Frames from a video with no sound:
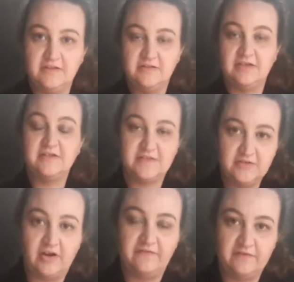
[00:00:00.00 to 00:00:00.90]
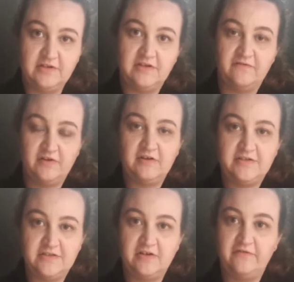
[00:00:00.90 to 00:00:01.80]
It's stifling, very
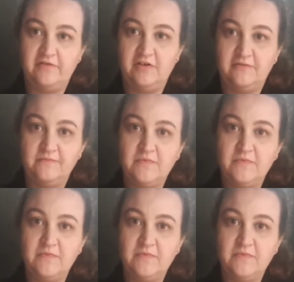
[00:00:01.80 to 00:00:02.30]
stifling.